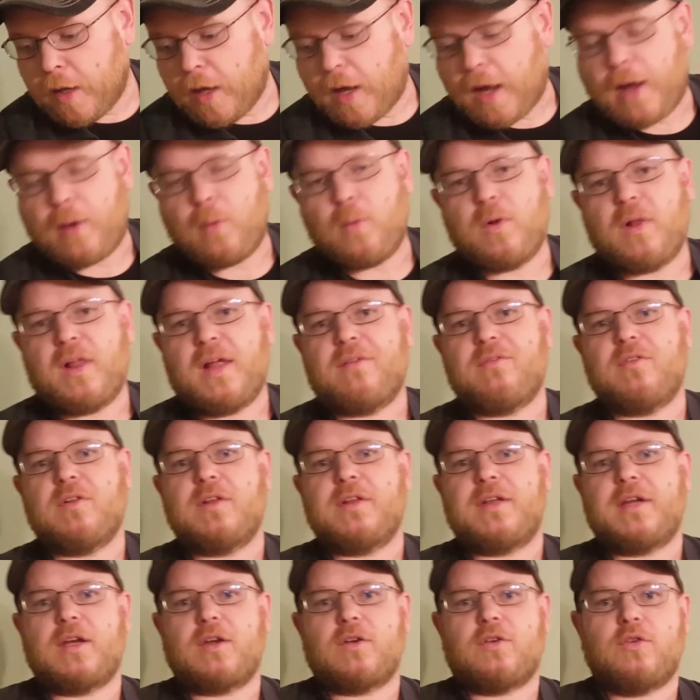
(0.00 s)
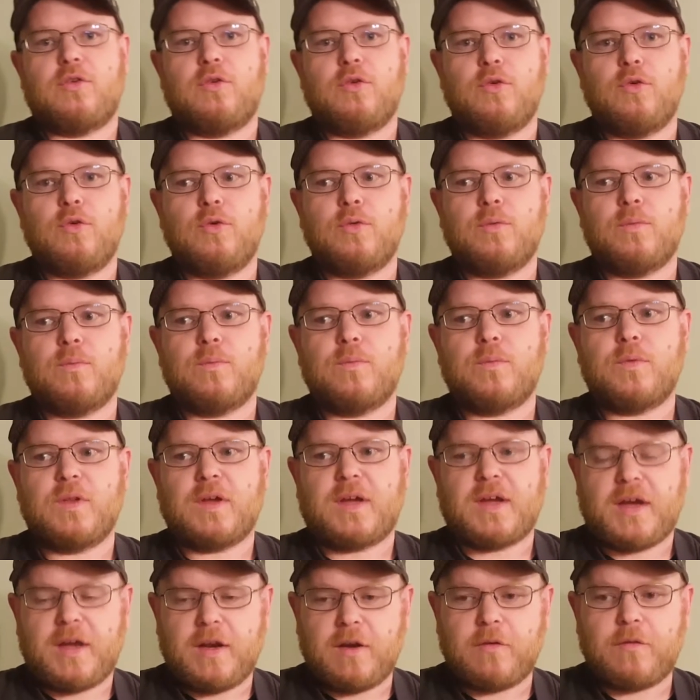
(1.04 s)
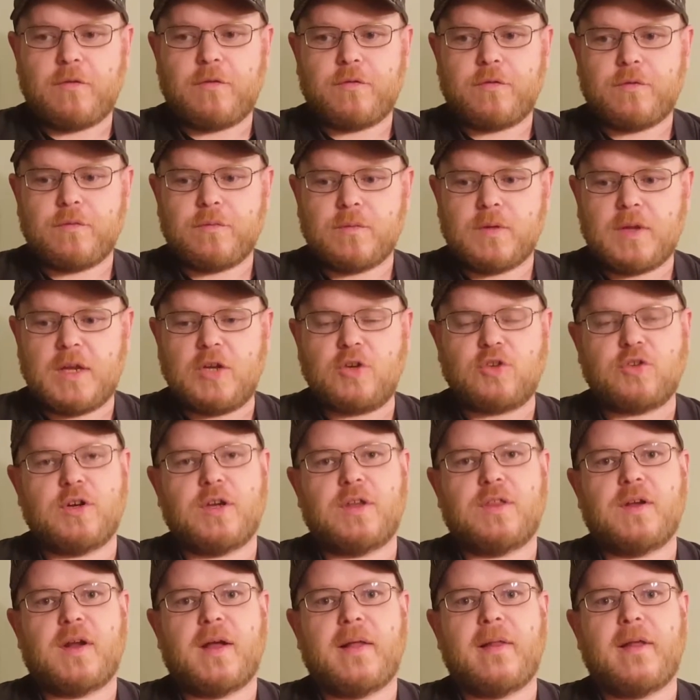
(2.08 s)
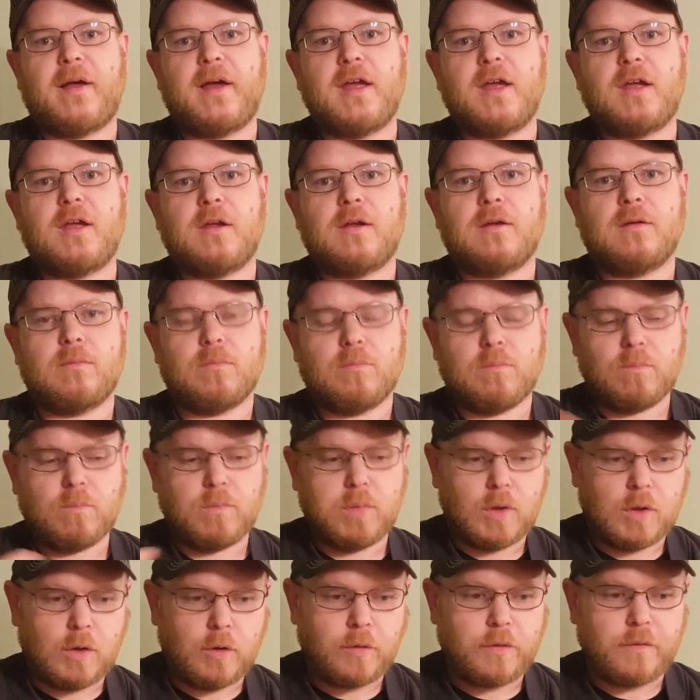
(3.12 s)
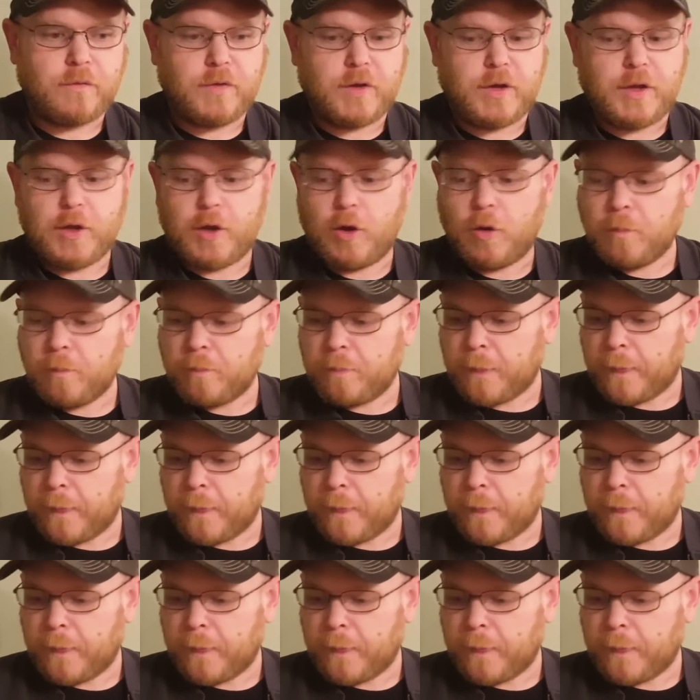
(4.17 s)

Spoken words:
I will have a link to the kind of heat shrink that I like below the video.